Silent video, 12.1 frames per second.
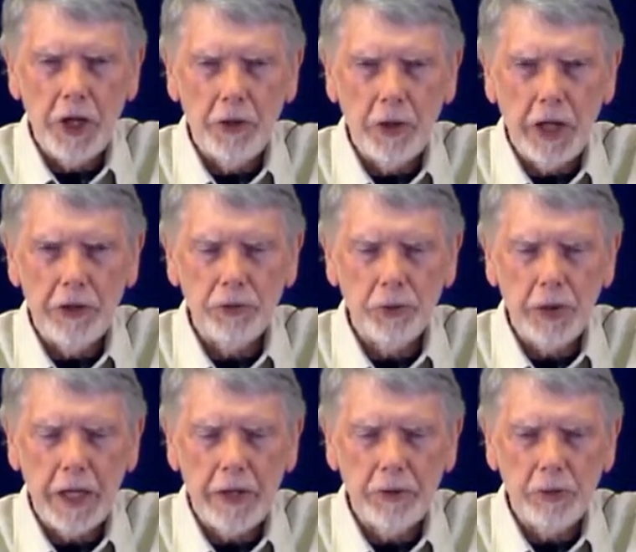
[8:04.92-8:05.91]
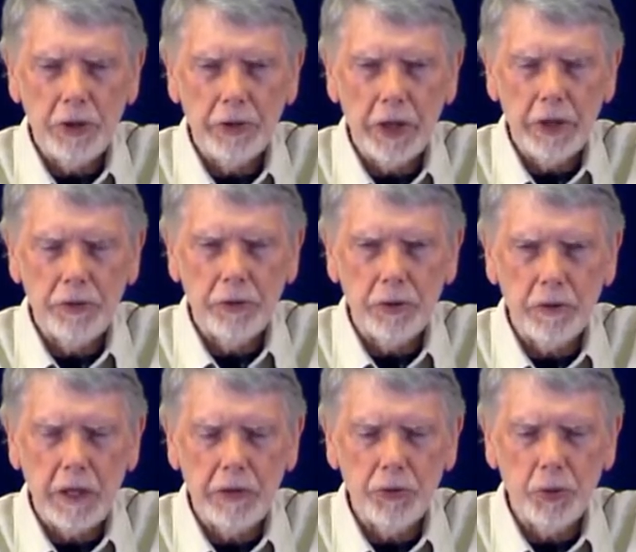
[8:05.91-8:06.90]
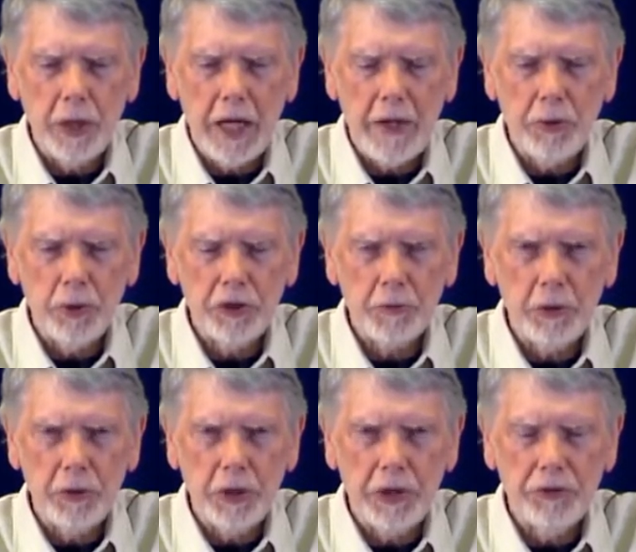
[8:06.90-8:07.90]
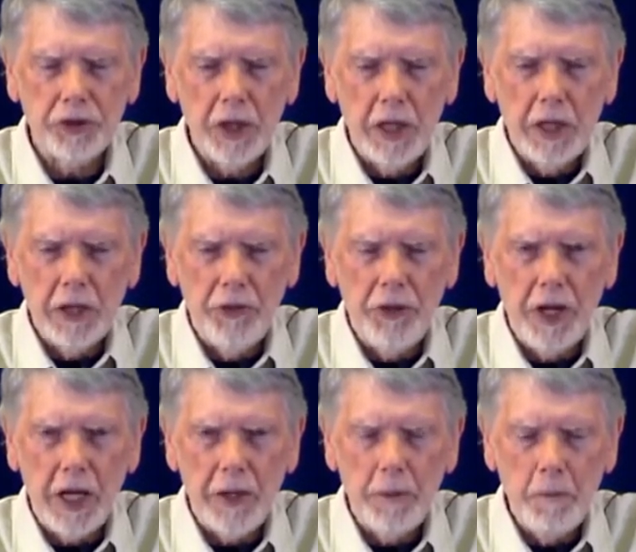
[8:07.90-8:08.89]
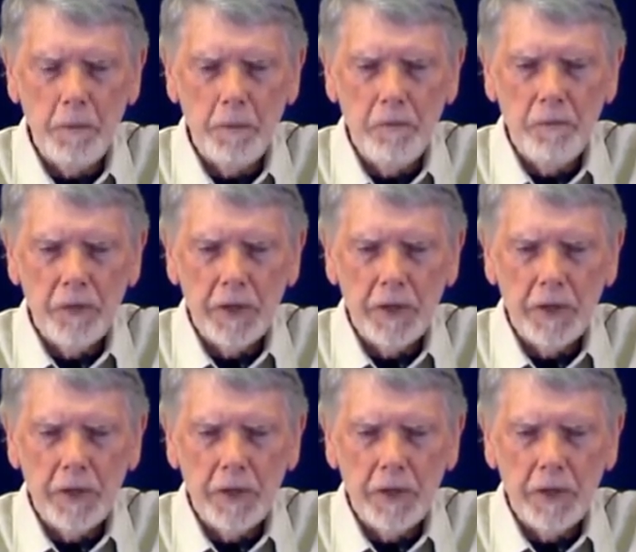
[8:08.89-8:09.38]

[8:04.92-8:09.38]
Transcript: then, as you gather intelligence, as you gather experience, then